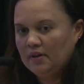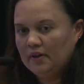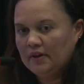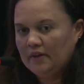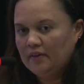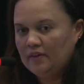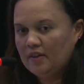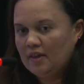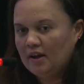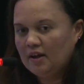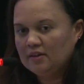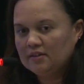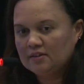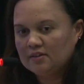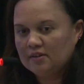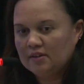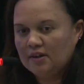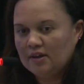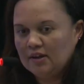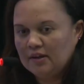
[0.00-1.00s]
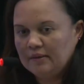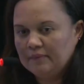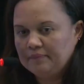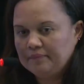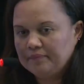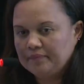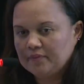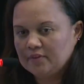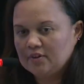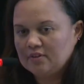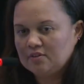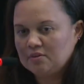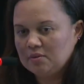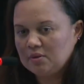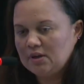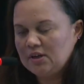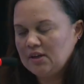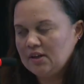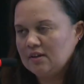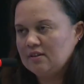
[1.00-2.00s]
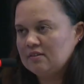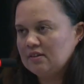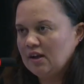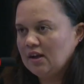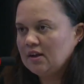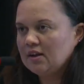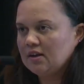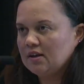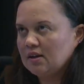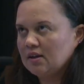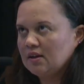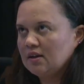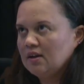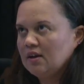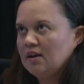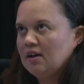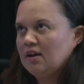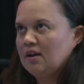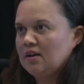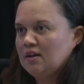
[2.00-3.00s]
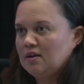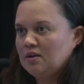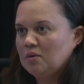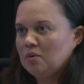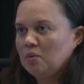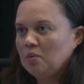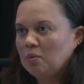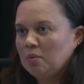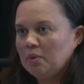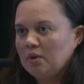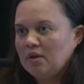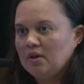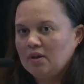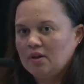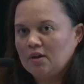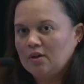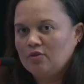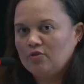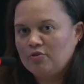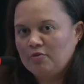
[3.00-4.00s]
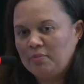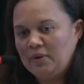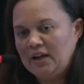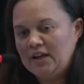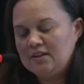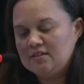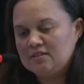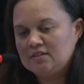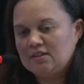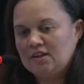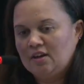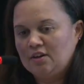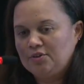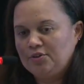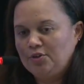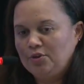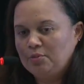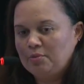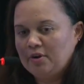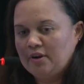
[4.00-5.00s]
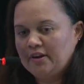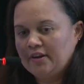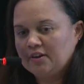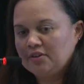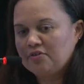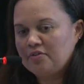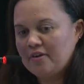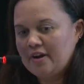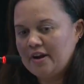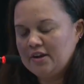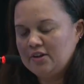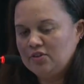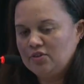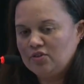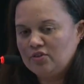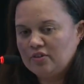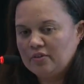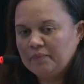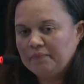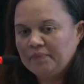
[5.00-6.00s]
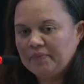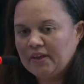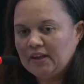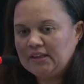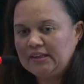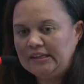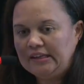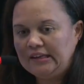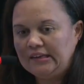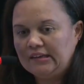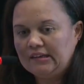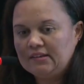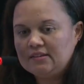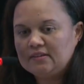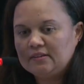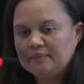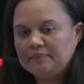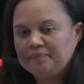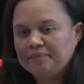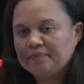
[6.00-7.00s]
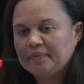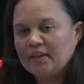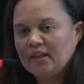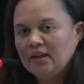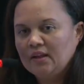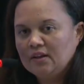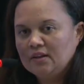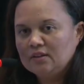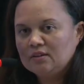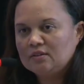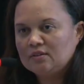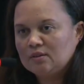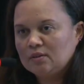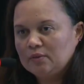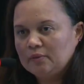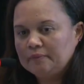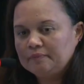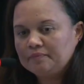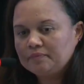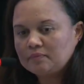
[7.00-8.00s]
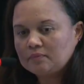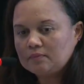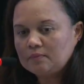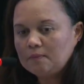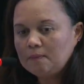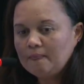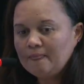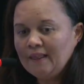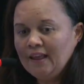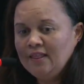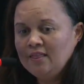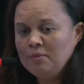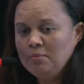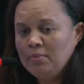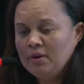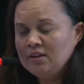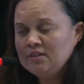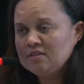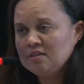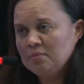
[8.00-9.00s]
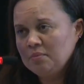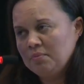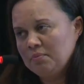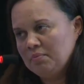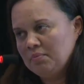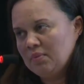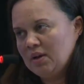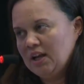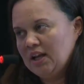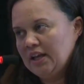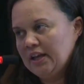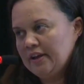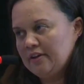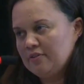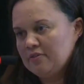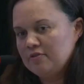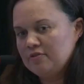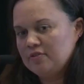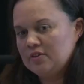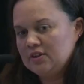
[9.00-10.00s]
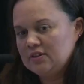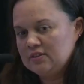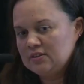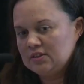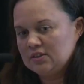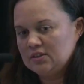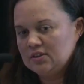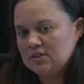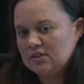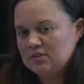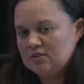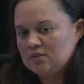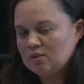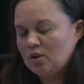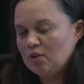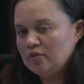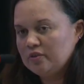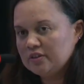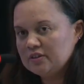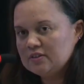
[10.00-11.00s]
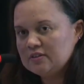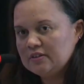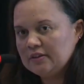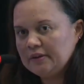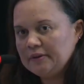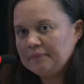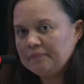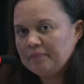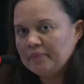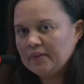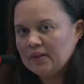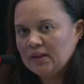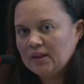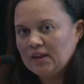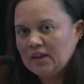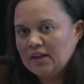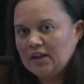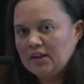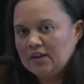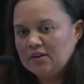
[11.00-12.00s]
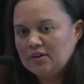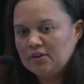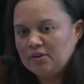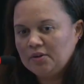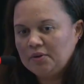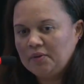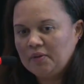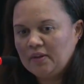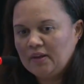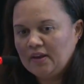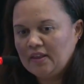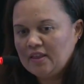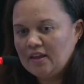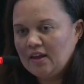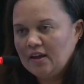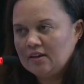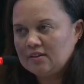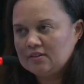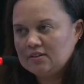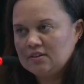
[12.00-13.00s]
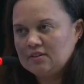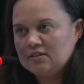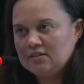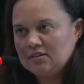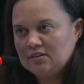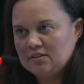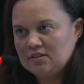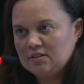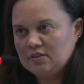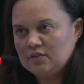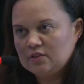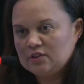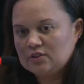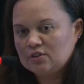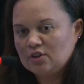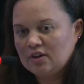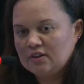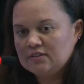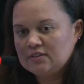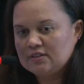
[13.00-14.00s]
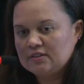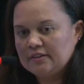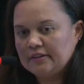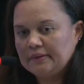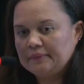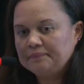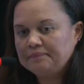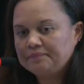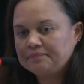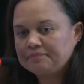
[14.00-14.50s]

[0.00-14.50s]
And that is really exactly how we have placed our new product range at NYNAS. So at the bottom, I have listed solvency, and on the other axis is the viscosity.